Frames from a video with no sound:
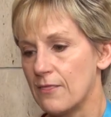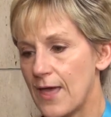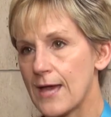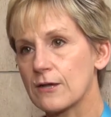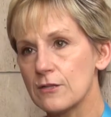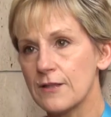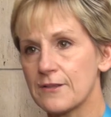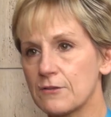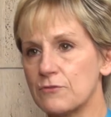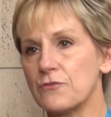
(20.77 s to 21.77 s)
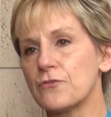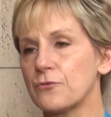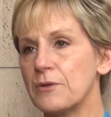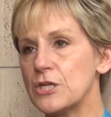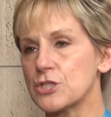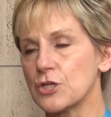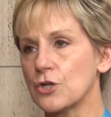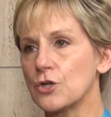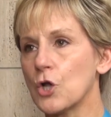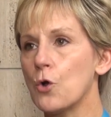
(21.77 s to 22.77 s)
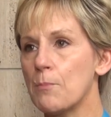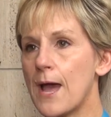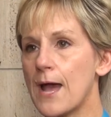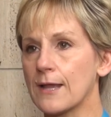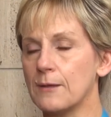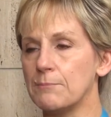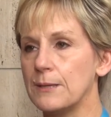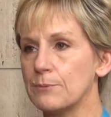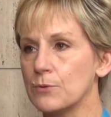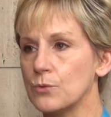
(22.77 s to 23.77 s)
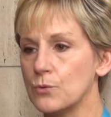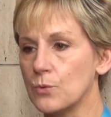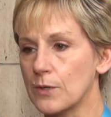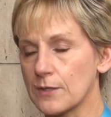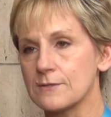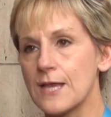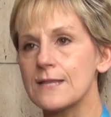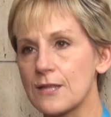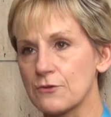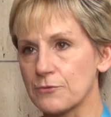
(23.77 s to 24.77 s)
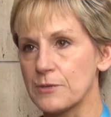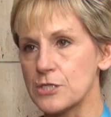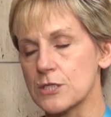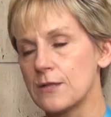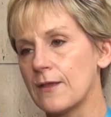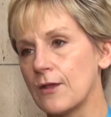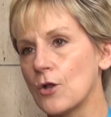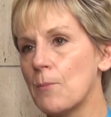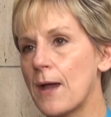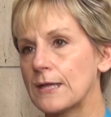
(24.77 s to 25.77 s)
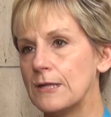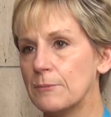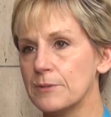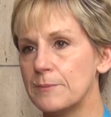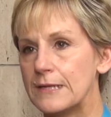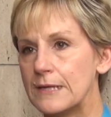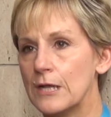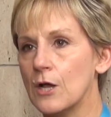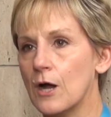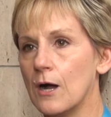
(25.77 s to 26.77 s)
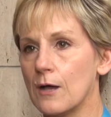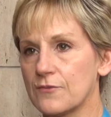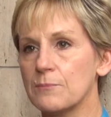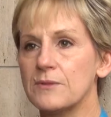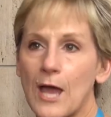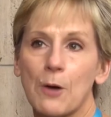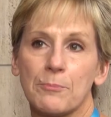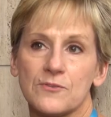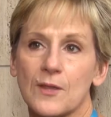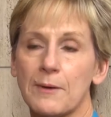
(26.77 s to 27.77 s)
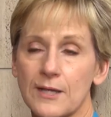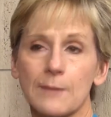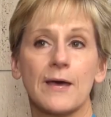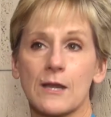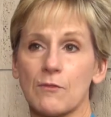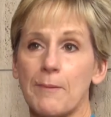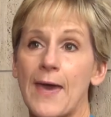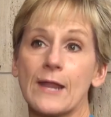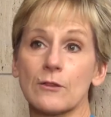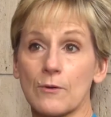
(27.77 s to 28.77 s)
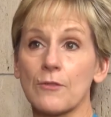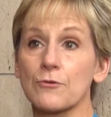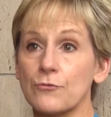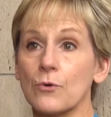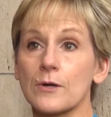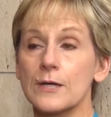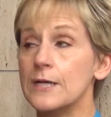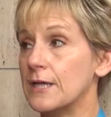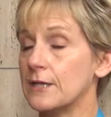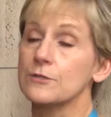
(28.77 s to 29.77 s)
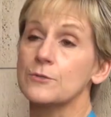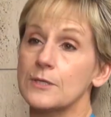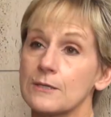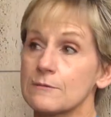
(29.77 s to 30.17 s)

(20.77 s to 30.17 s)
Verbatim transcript: that collective of information can go back and people who can take that information and they can go back and implement some of the outputs that might come out of the panel or other fora, including,